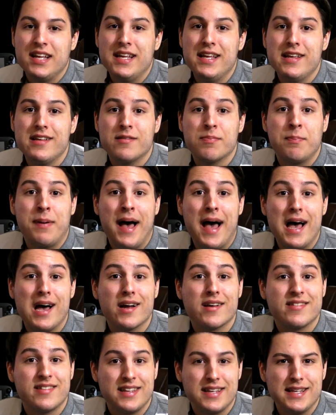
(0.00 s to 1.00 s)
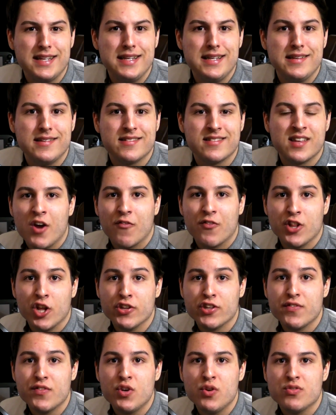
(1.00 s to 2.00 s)
is PAX East. For
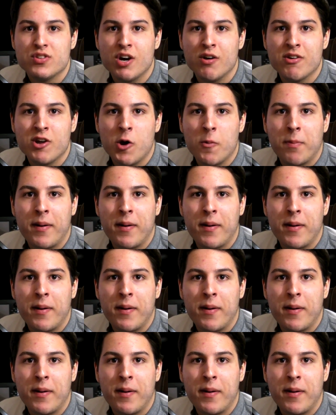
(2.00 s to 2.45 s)
those of you who don't know,